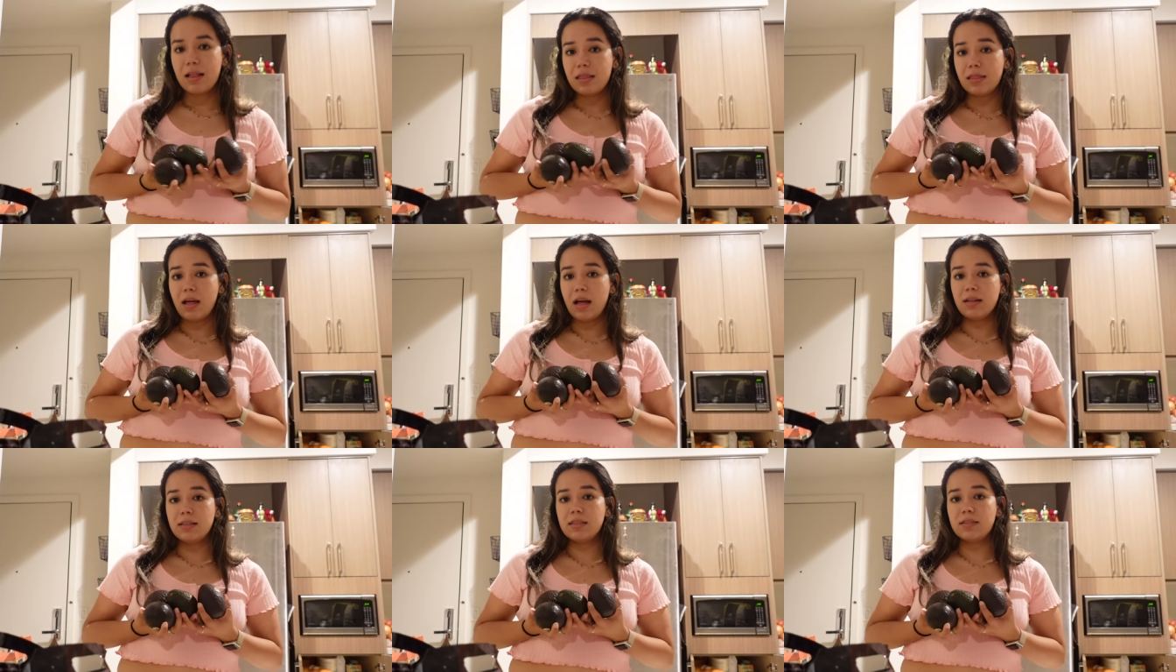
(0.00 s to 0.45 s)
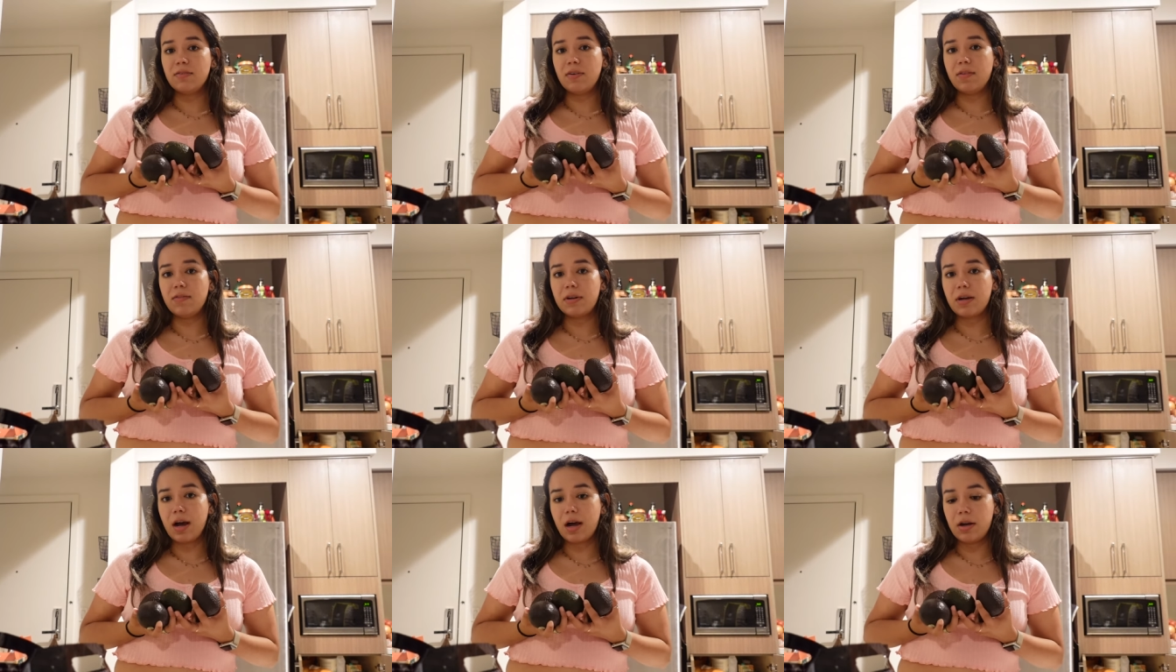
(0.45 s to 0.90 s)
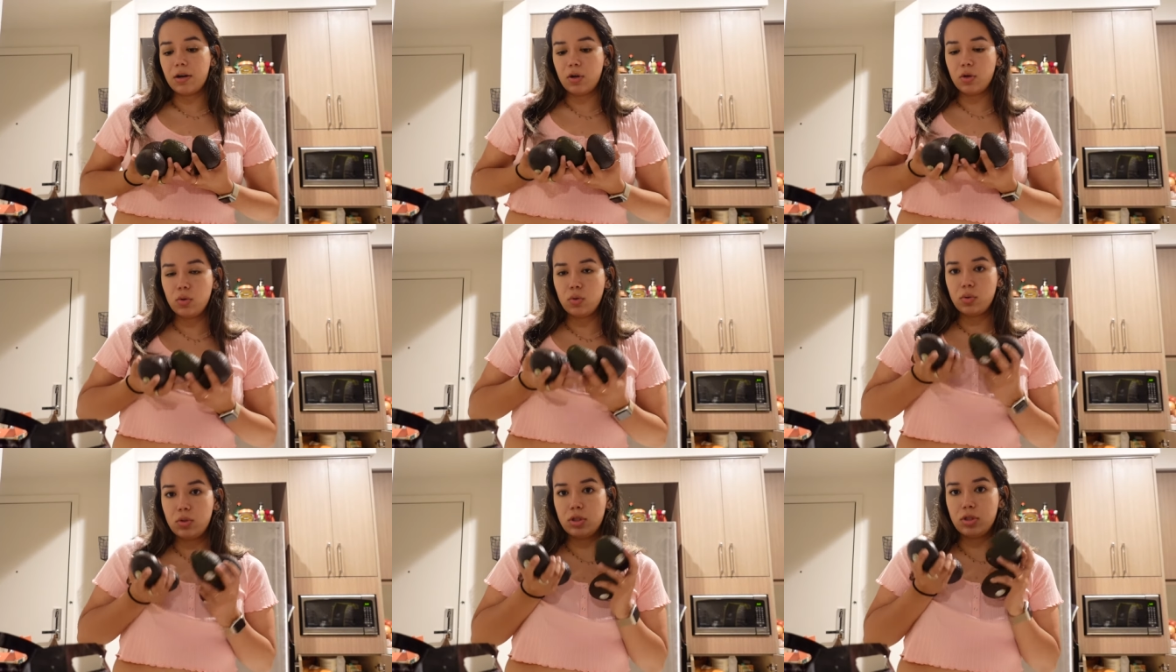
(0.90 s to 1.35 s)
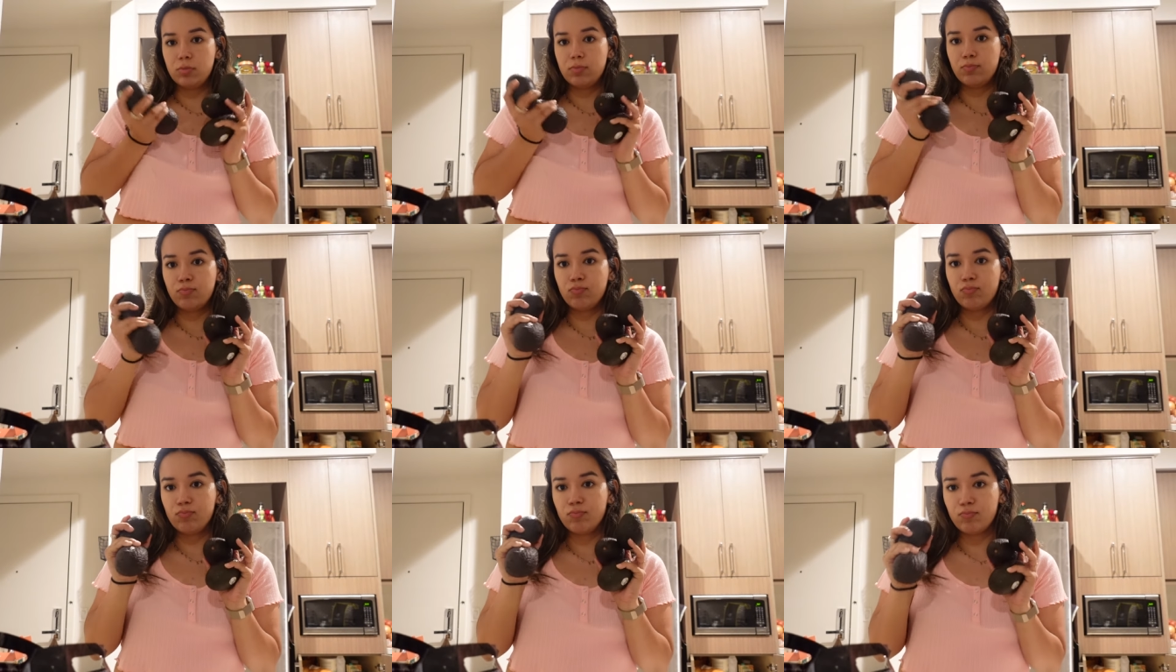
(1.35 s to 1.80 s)
Lots of avocados.
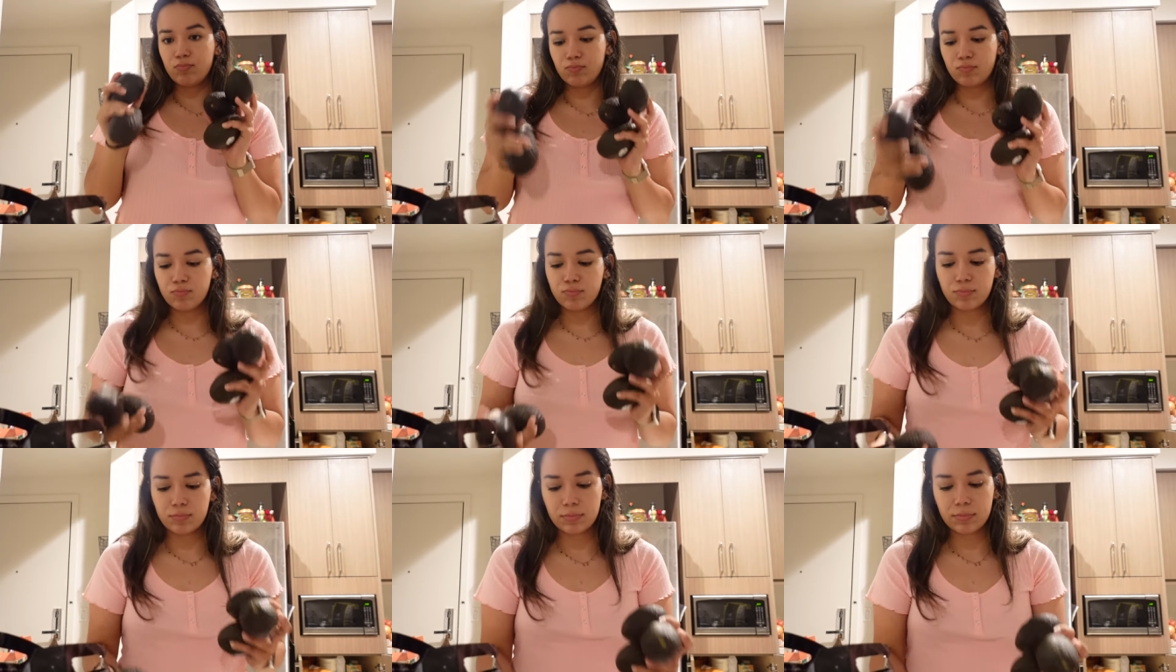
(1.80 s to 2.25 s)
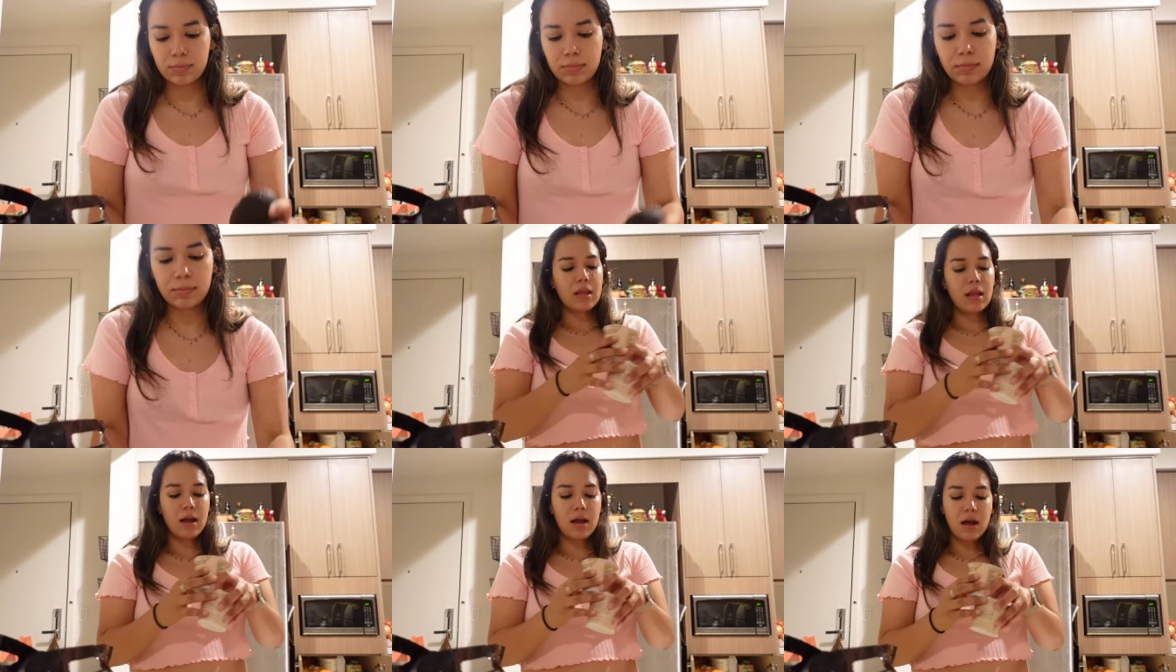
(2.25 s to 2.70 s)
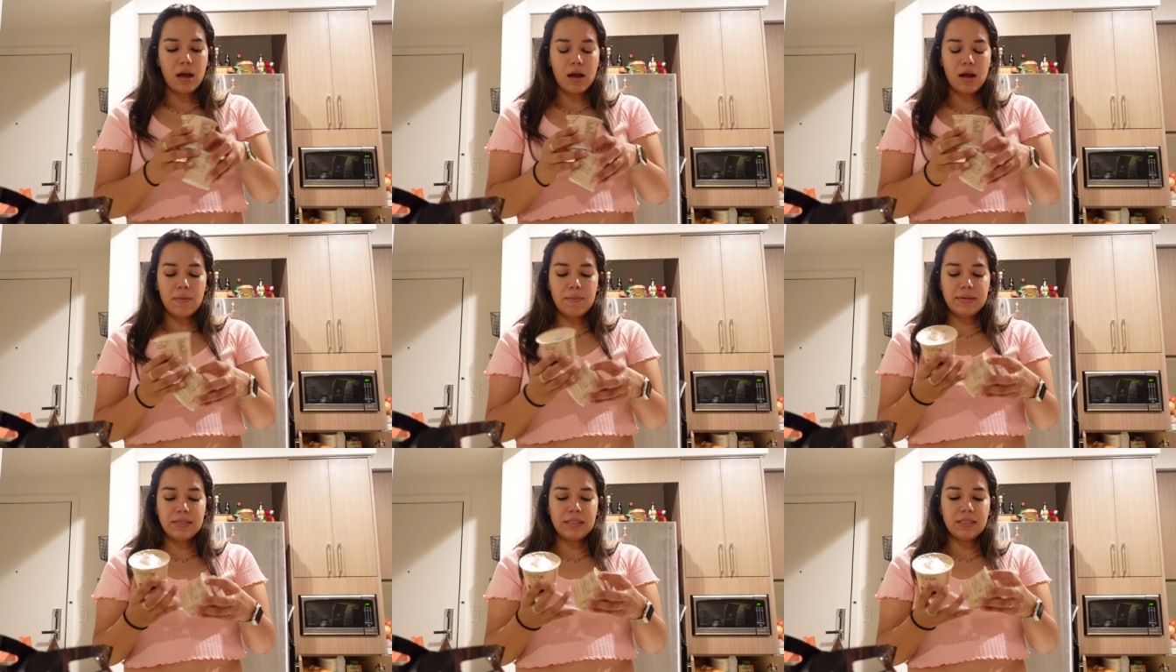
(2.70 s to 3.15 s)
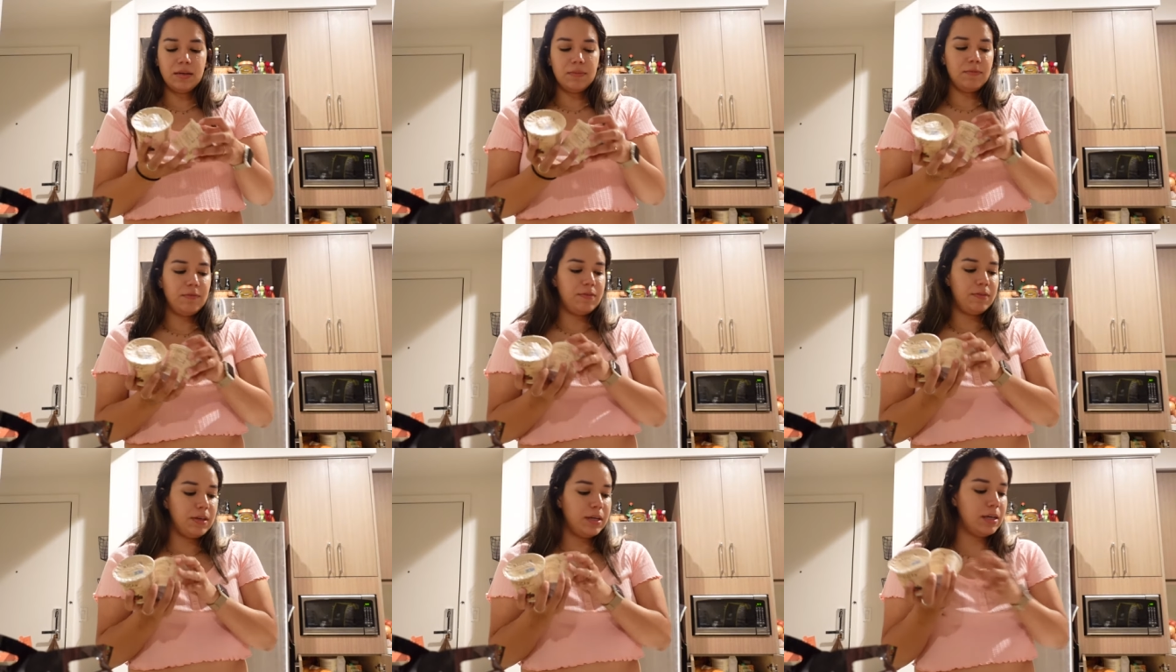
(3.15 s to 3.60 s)
Um,
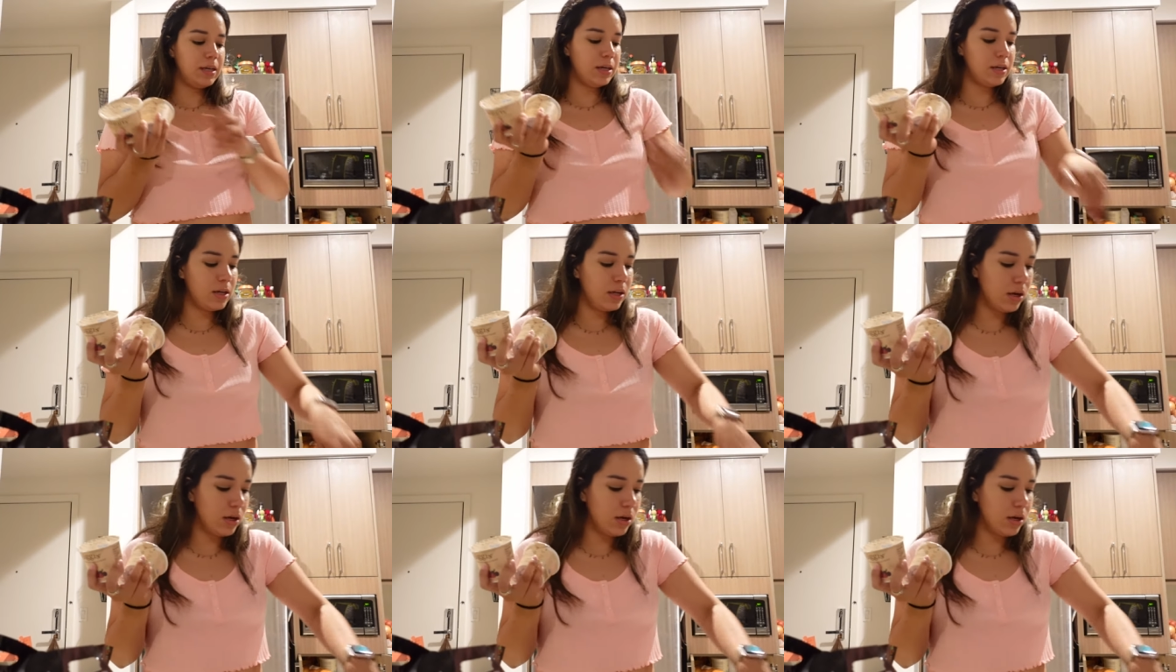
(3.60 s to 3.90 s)
some vegan